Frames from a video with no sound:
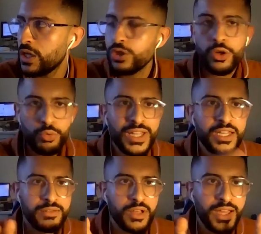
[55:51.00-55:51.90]

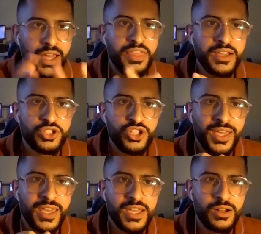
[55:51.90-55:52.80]
really, I think
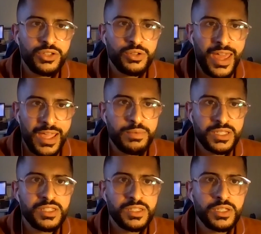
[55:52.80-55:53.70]
check in on your
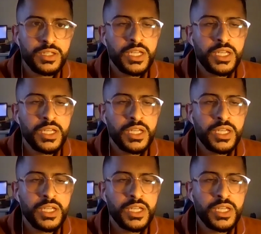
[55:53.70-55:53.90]
neighbors.